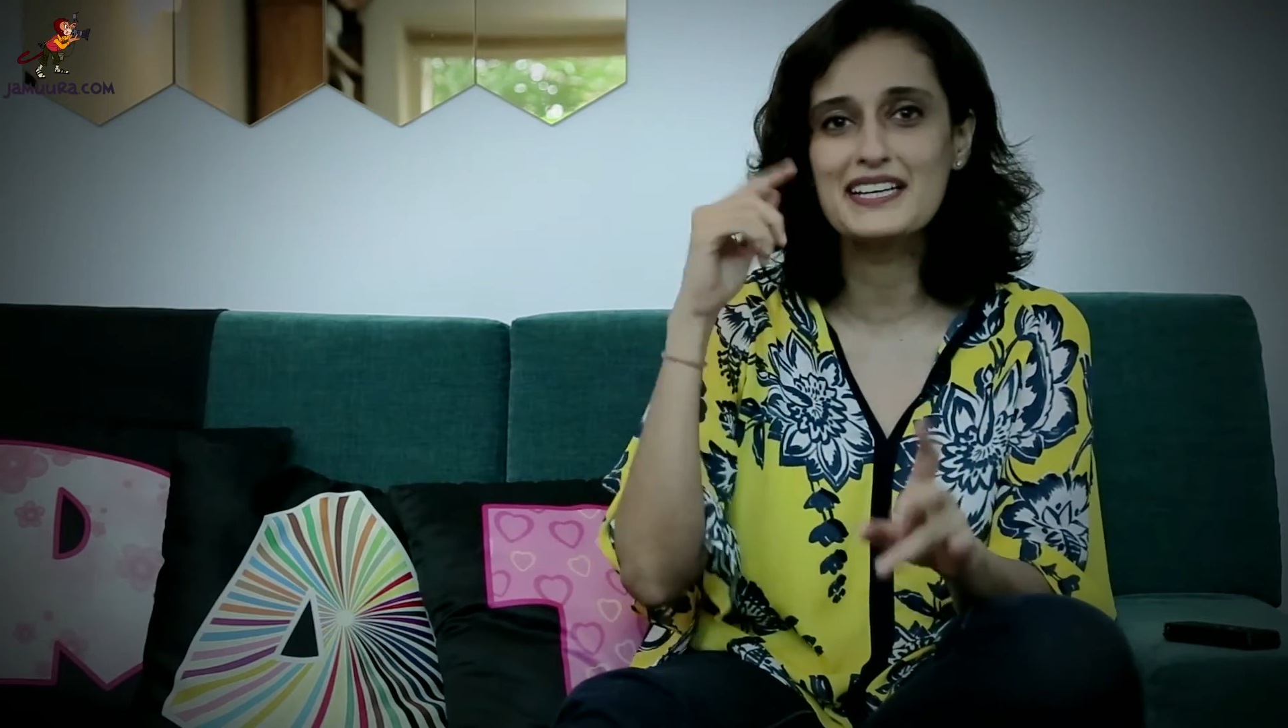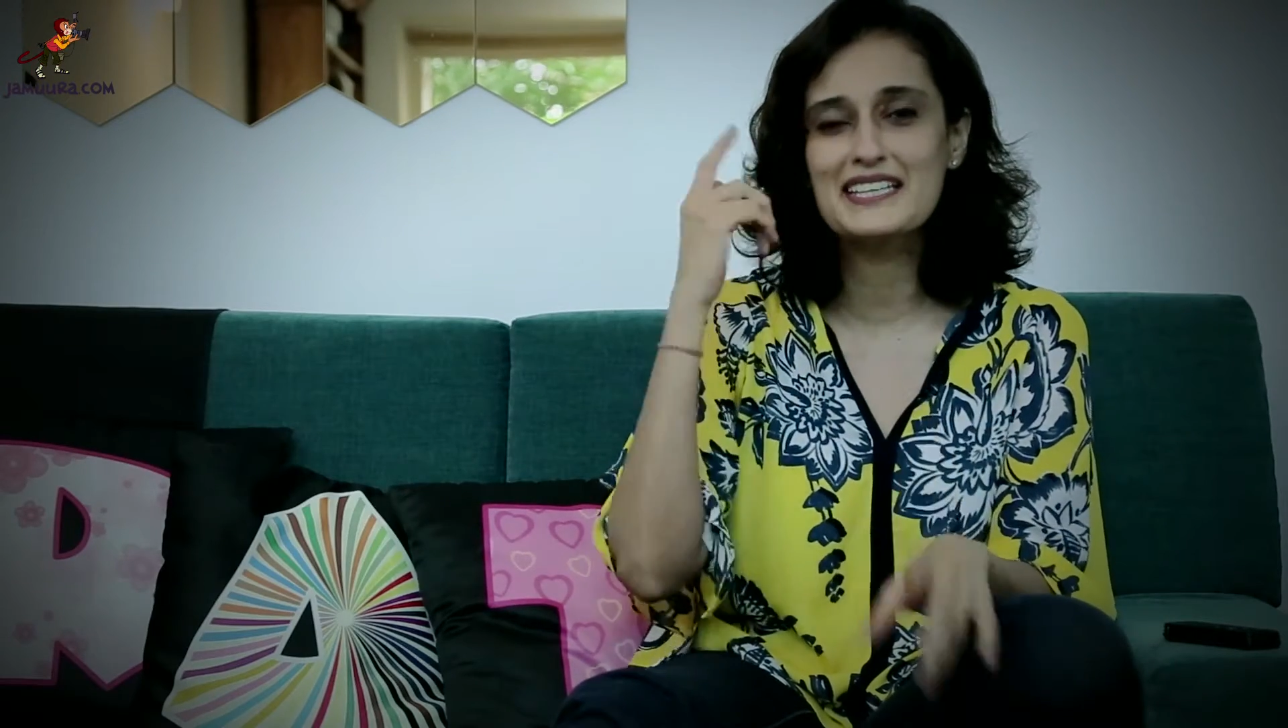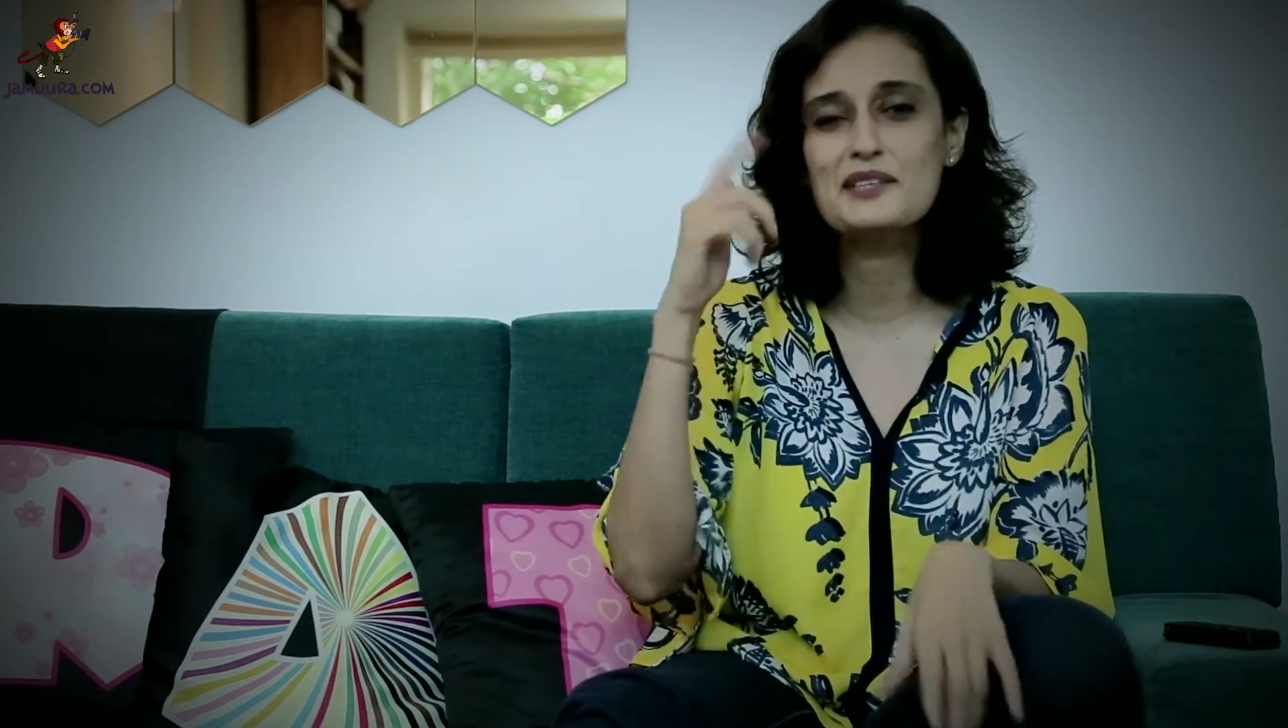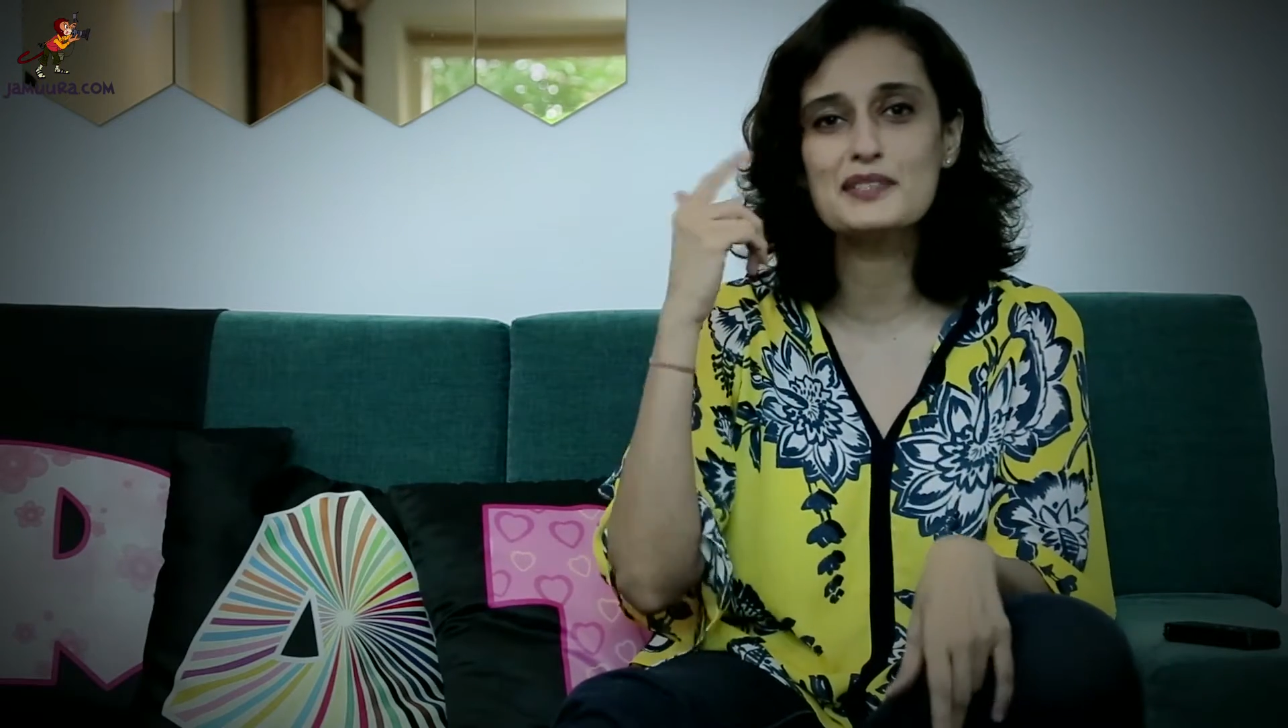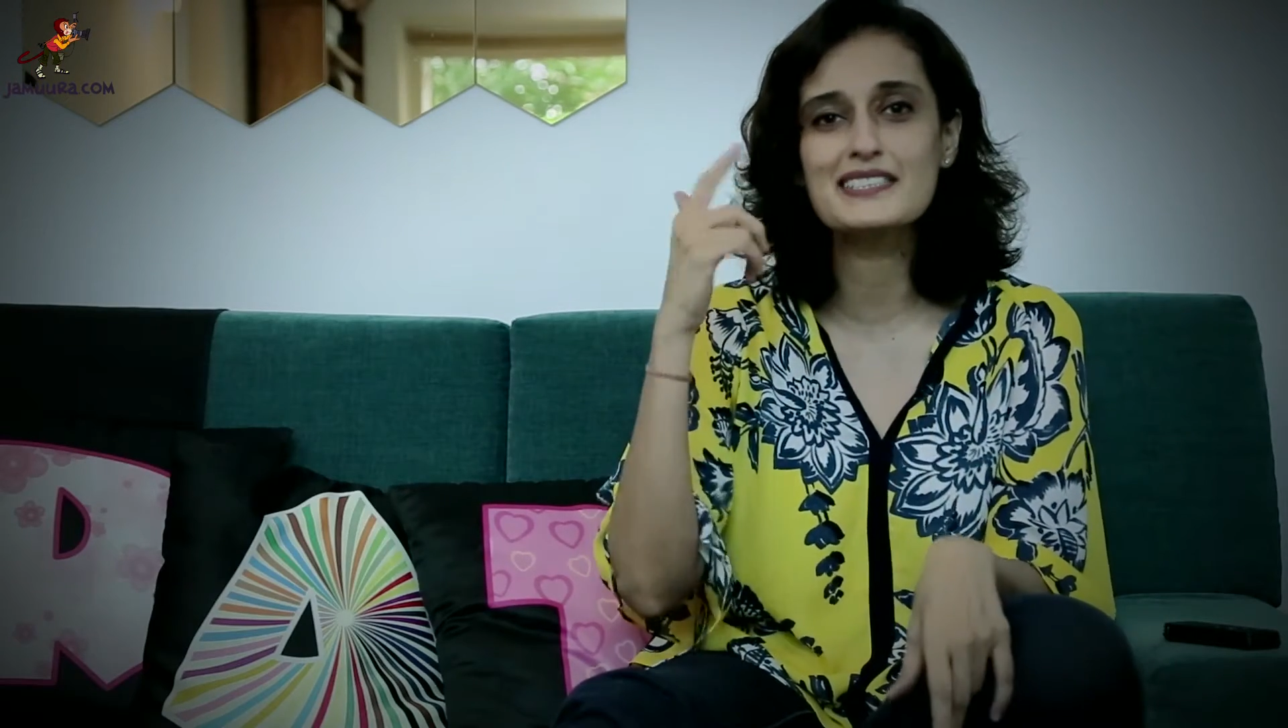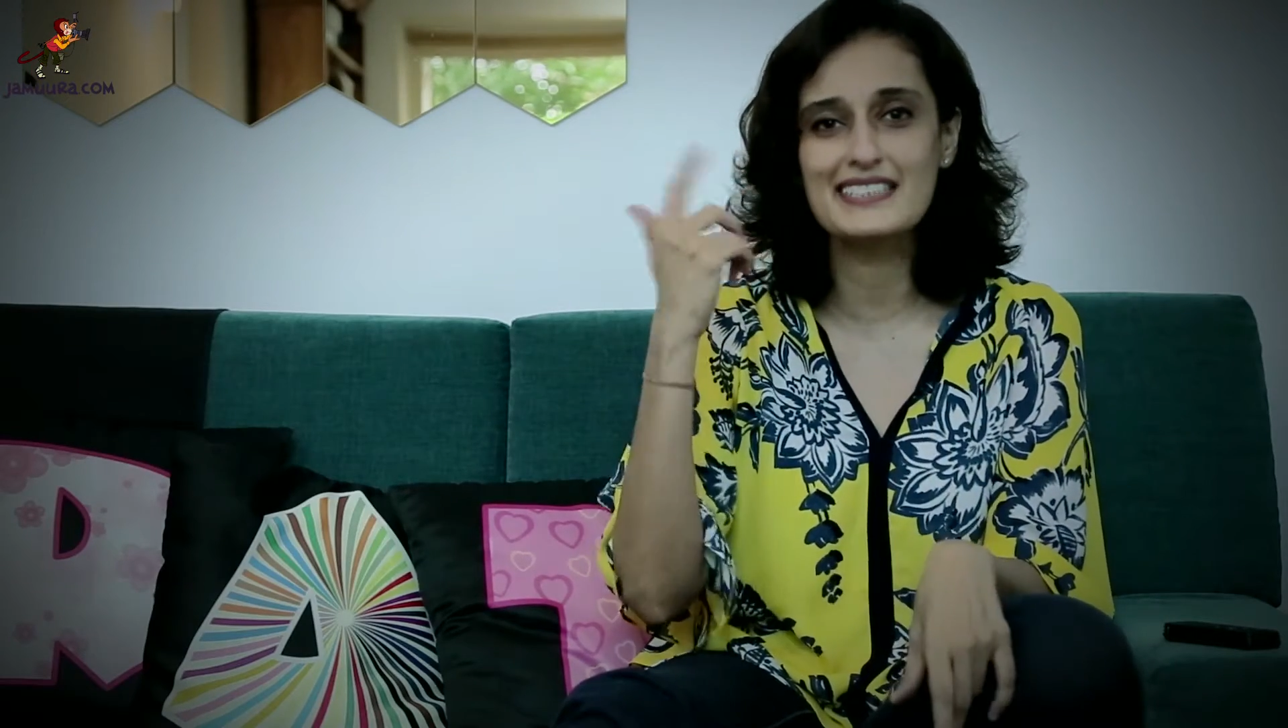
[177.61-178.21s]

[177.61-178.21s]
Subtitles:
he was